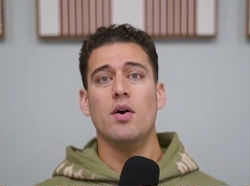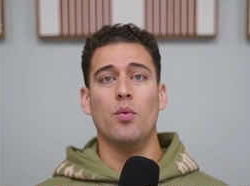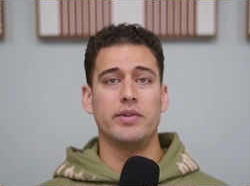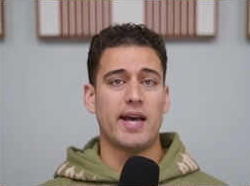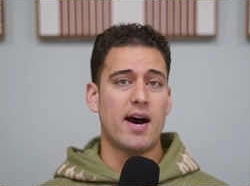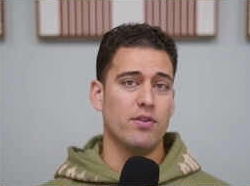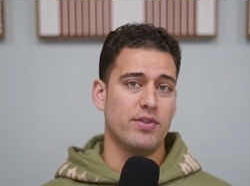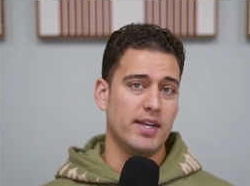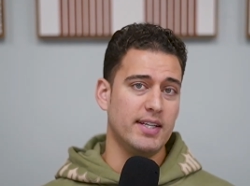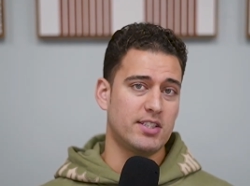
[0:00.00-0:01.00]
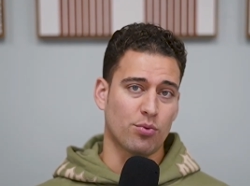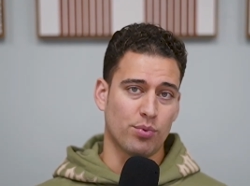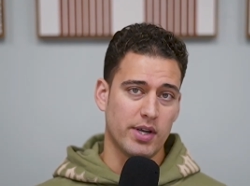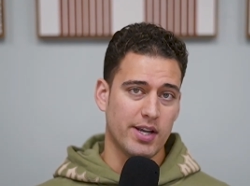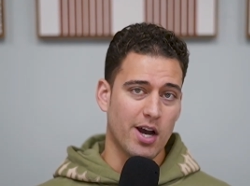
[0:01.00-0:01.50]
Without these
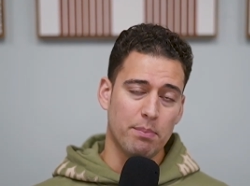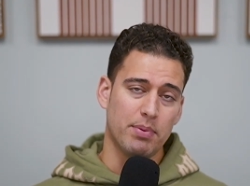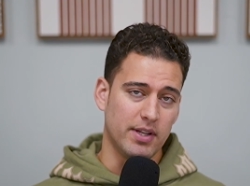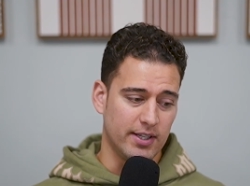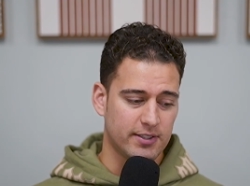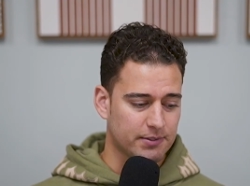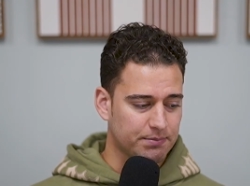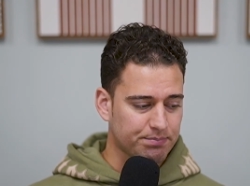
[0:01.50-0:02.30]
3 companies,